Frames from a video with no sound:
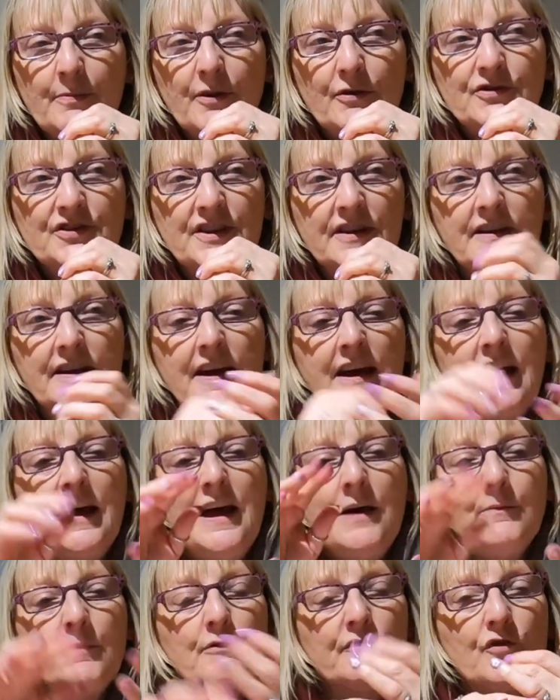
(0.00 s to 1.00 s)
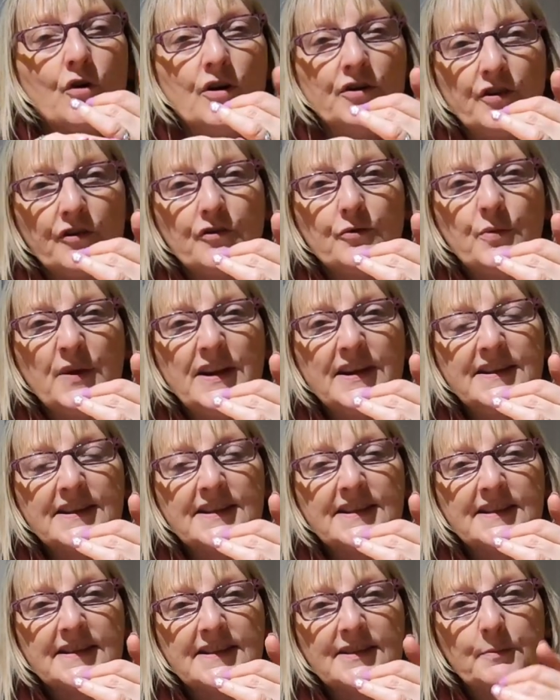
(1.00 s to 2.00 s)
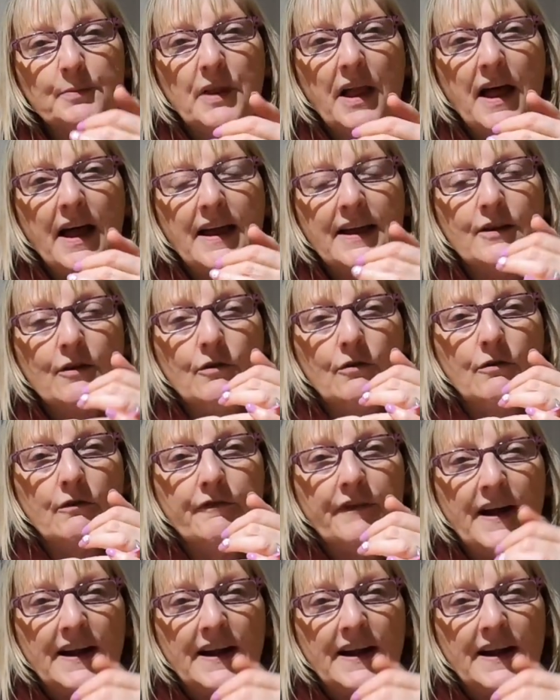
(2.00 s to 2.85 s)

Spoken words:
about it. But we've got another week's supply of